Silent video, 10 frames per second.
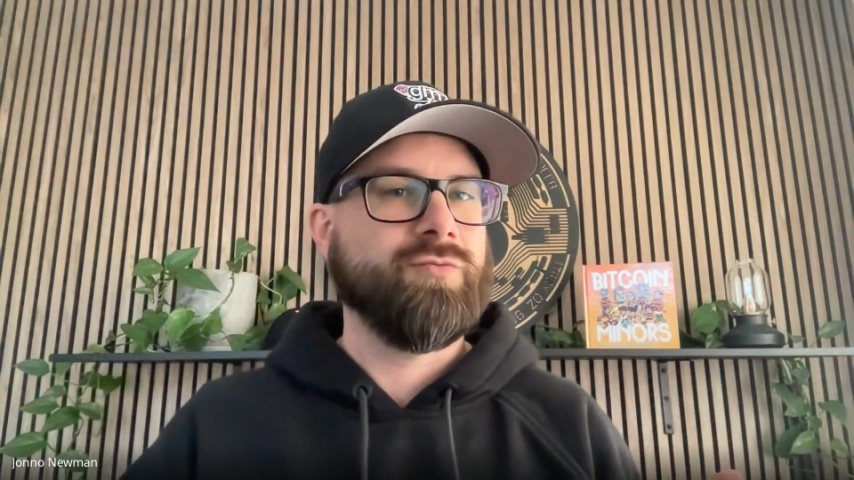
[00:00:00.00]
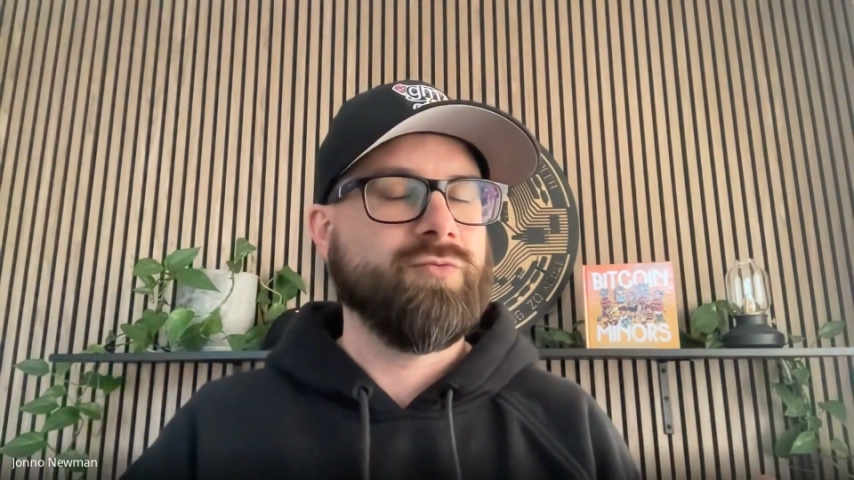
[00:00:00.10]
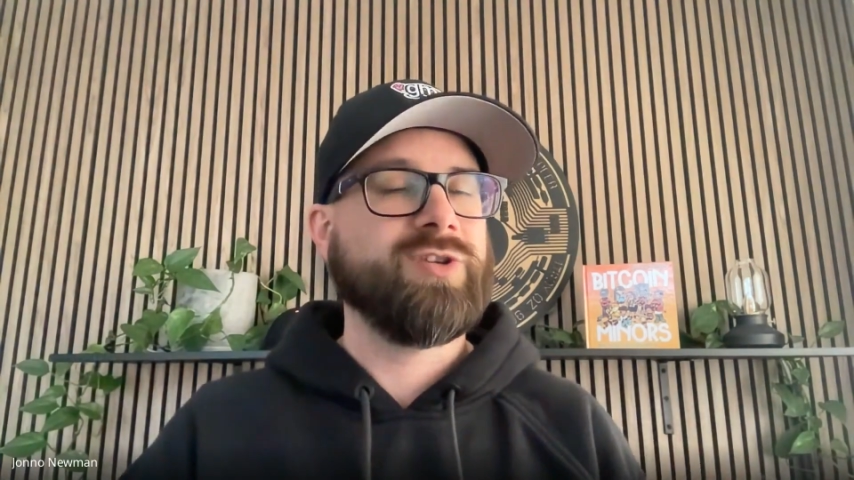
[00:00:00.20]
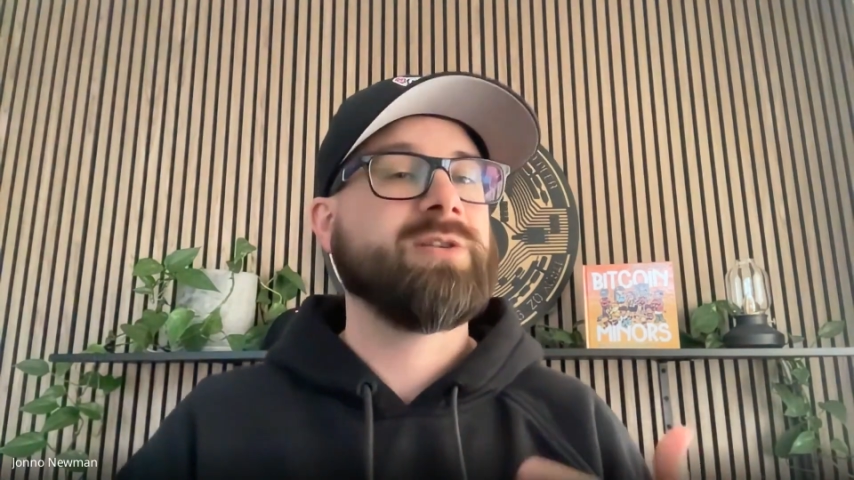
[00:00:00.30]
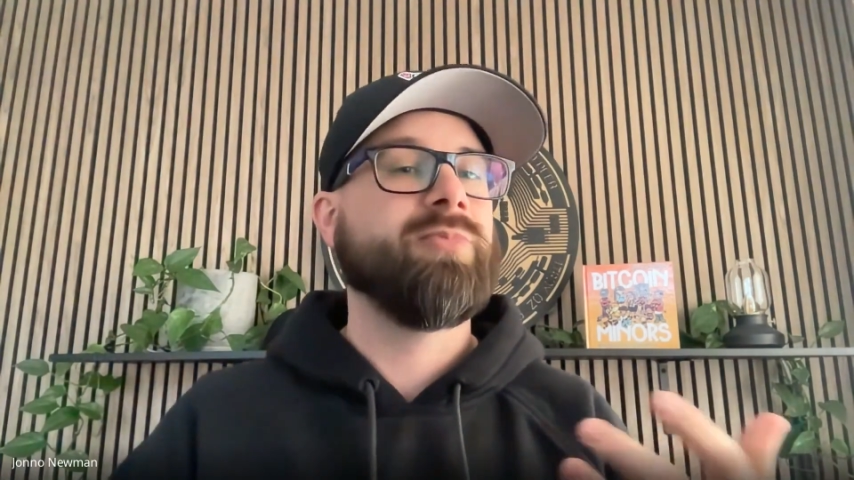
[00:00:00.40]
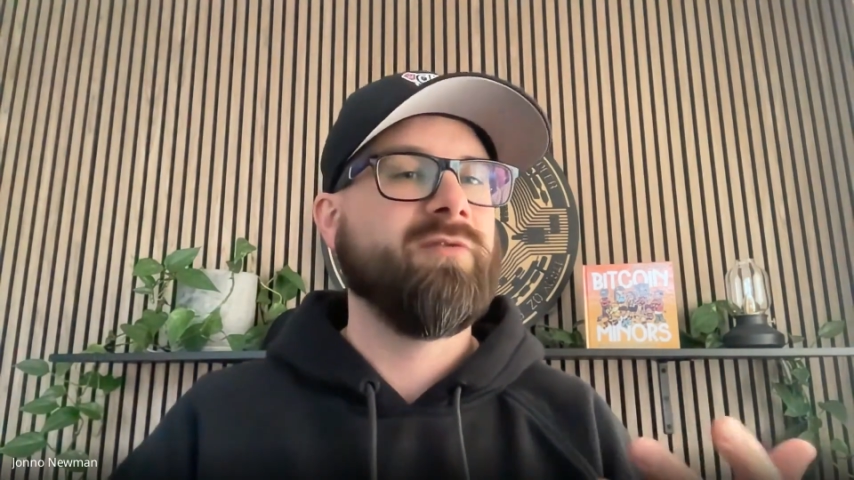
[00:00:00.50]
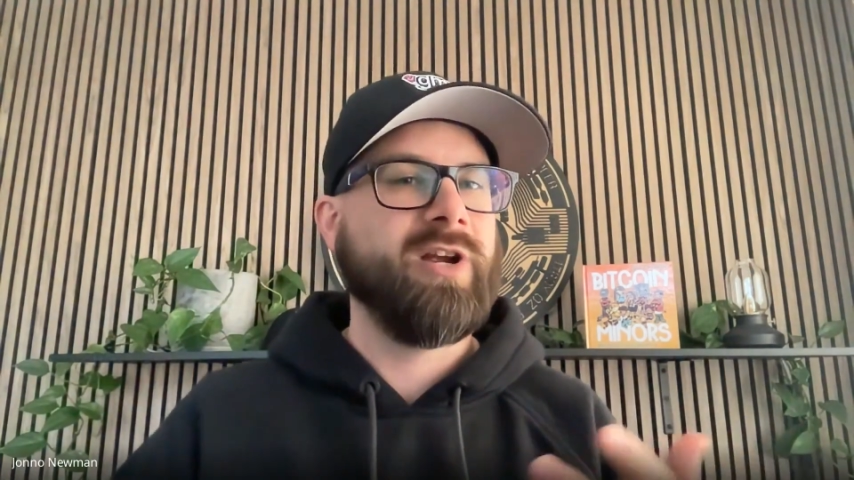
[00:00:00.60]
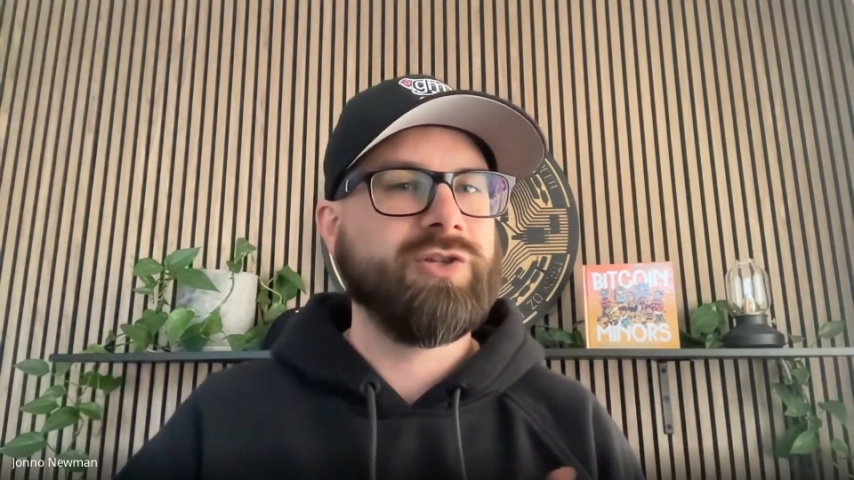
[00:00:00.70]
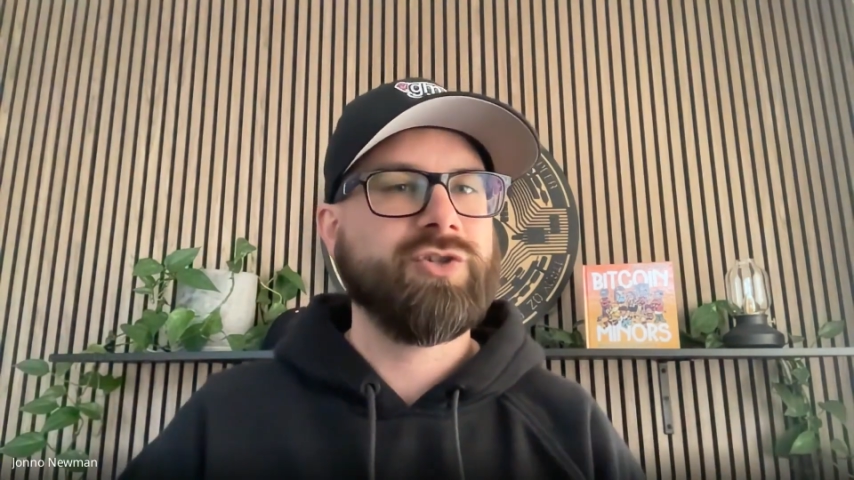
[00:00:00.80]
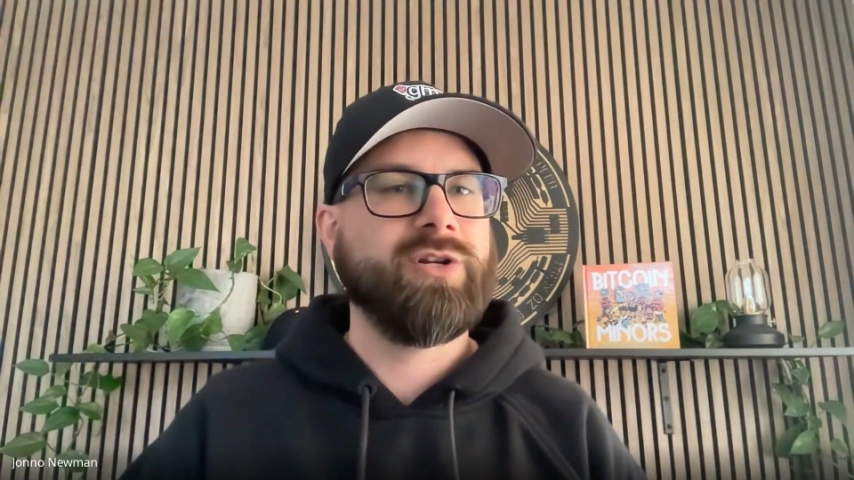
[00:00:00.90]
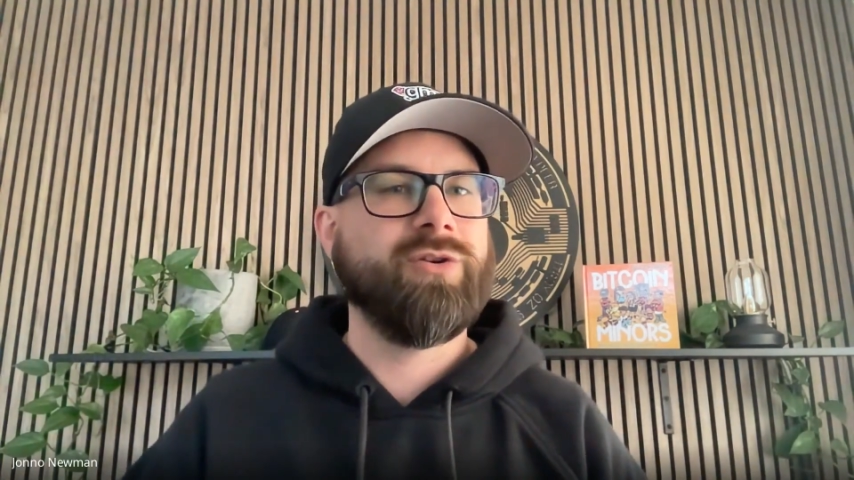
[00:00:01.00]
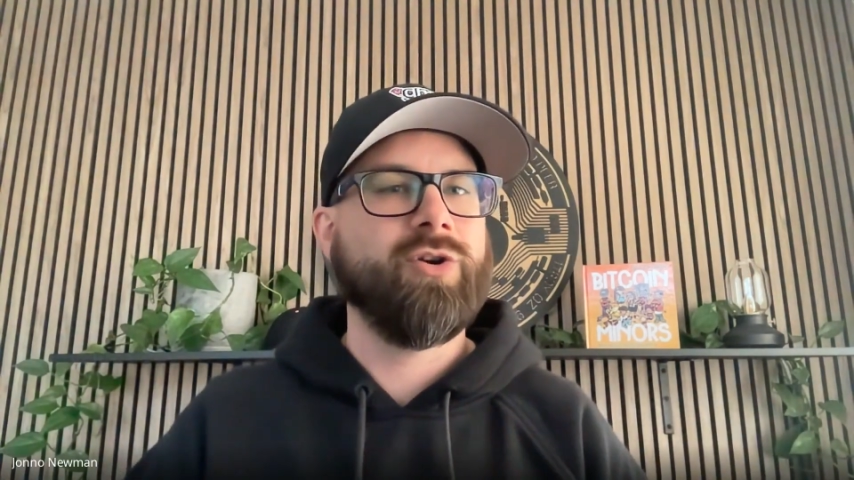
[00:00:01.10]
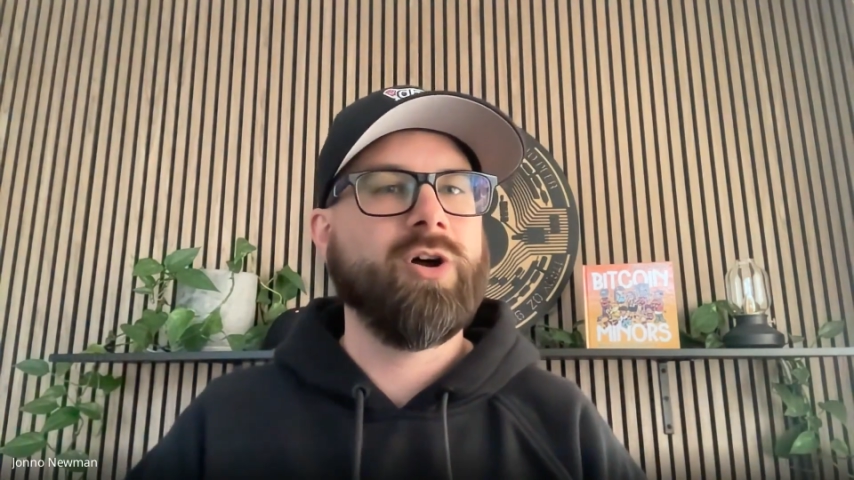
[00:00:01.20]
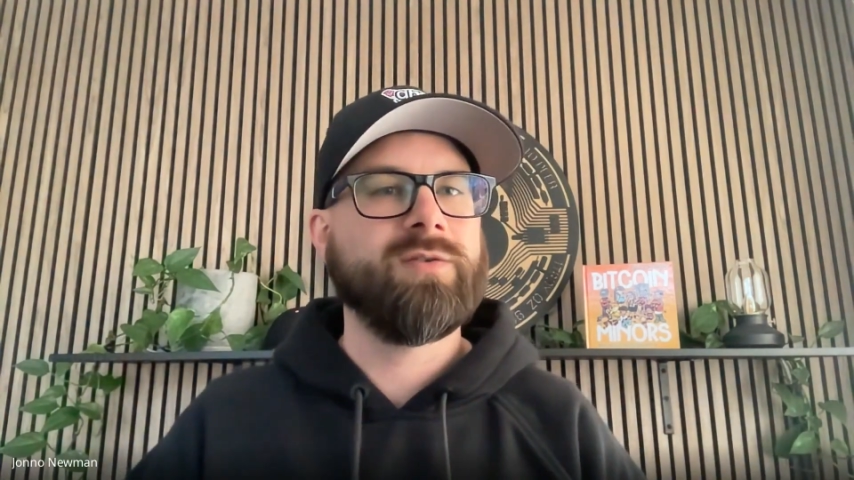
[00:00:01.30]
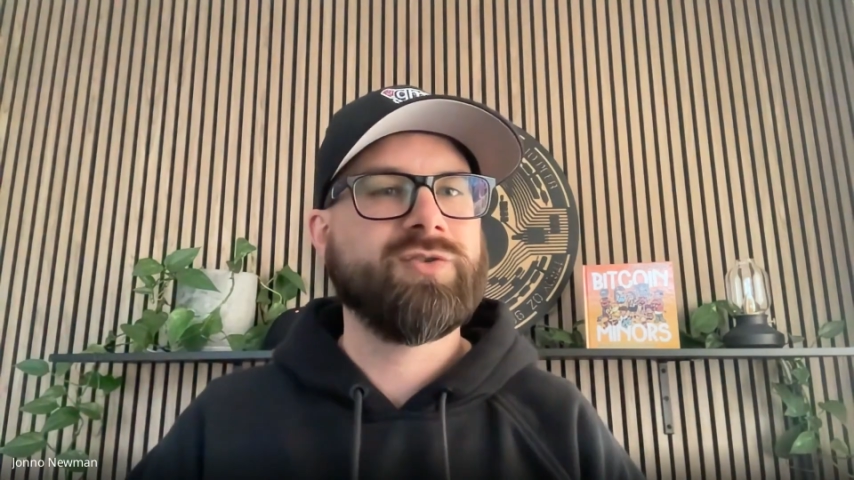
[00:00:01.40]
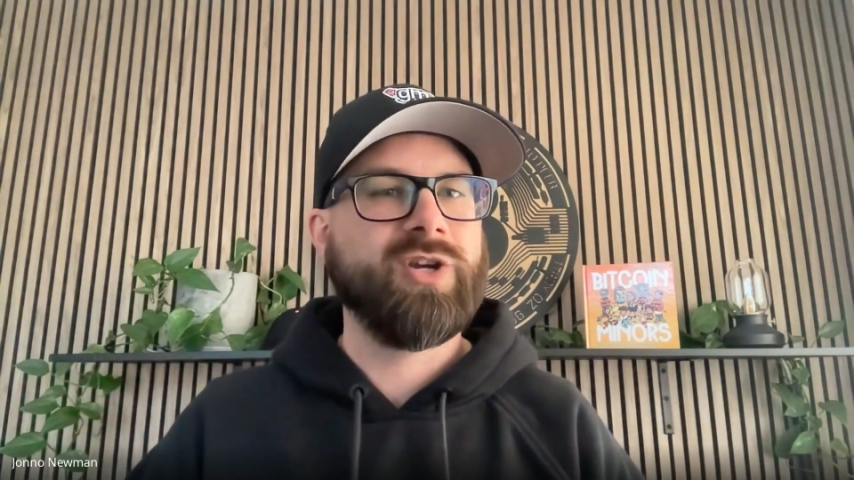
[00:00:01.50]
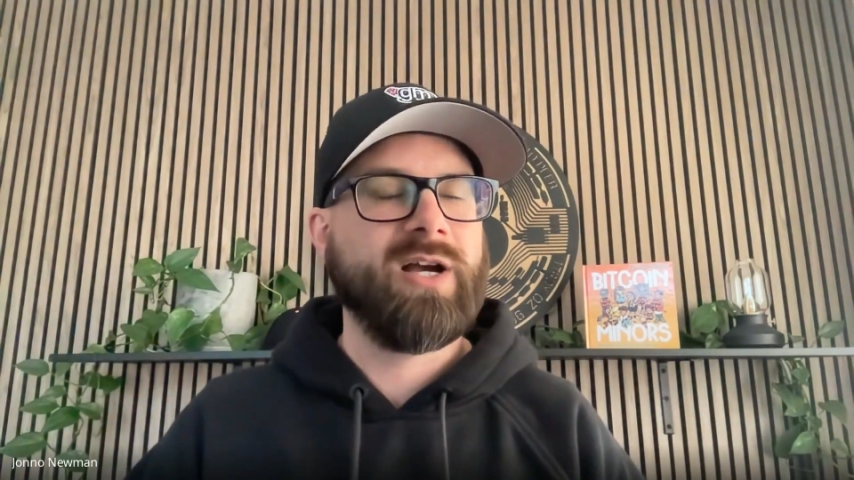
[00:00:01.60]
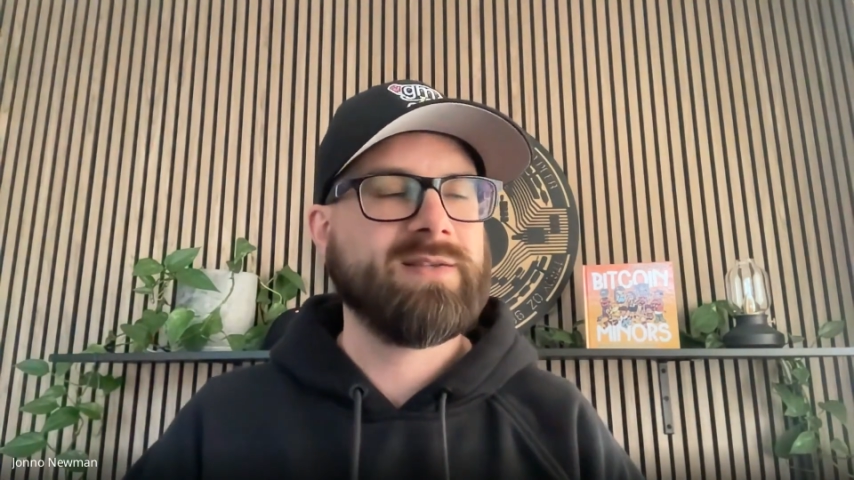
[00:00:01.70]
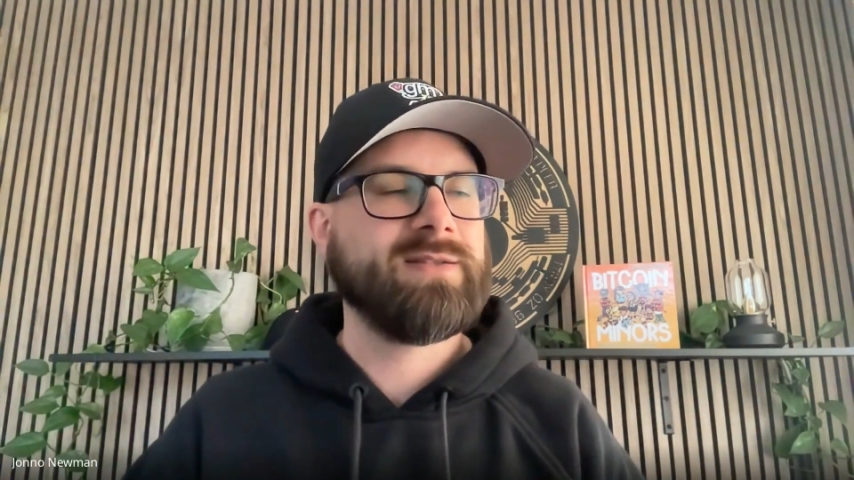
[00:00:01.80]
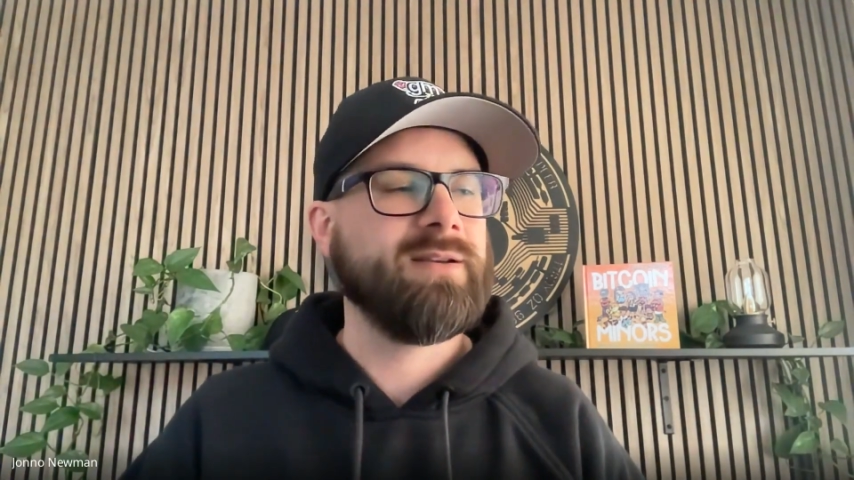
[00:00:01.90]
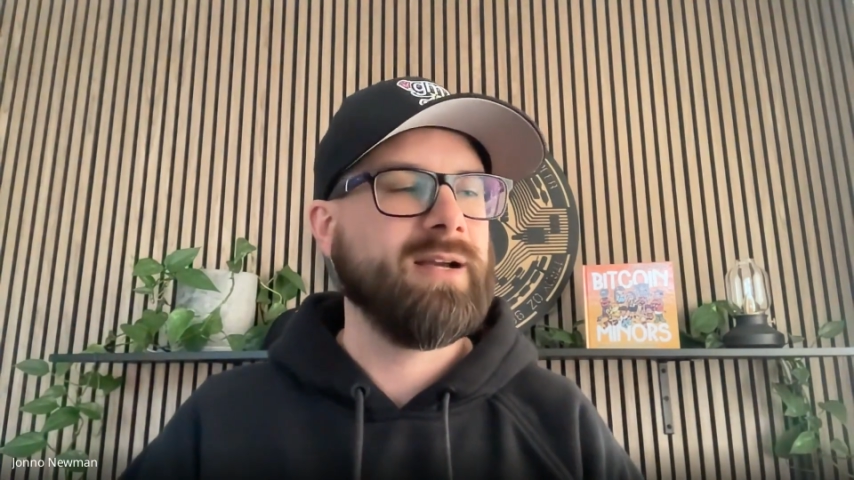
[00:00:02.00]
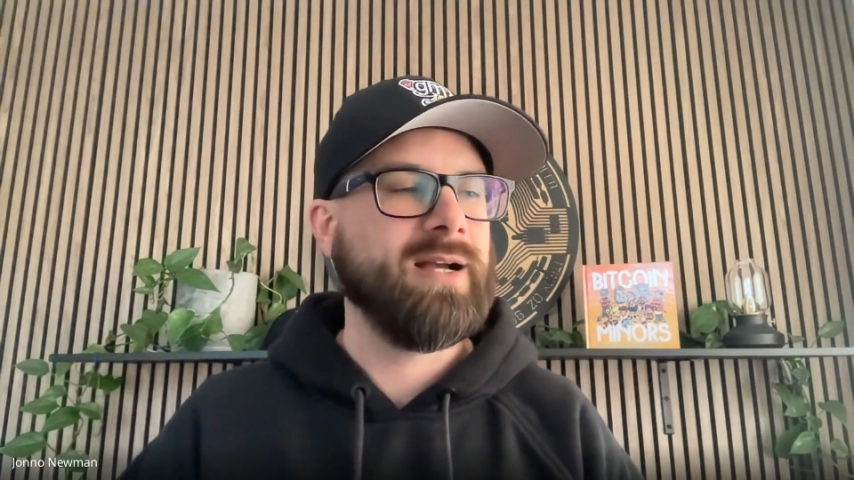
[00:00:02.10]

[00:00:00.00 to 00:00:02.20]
risk prevention, not just